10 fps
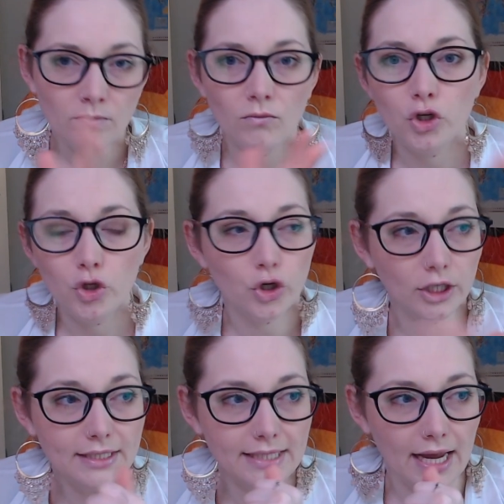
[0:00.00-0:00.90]
You
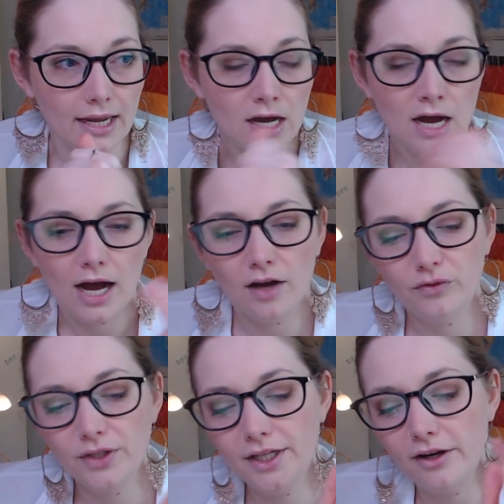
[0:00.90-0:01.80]
could say, a
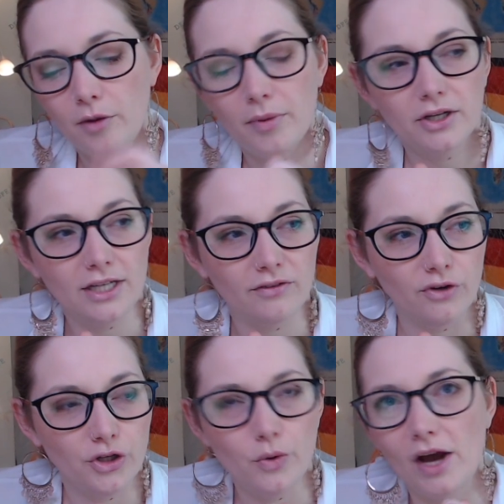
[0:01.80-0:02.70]
video about never
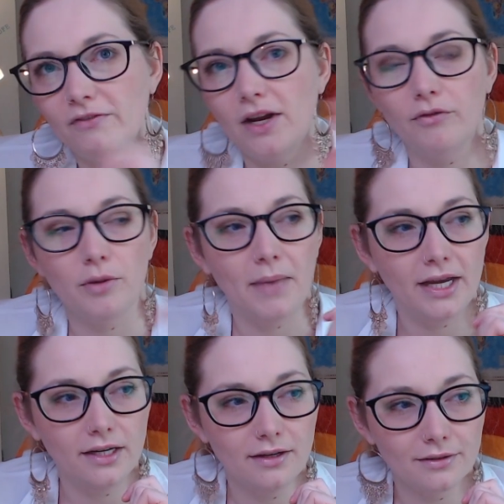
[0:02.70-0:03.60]
you have never made.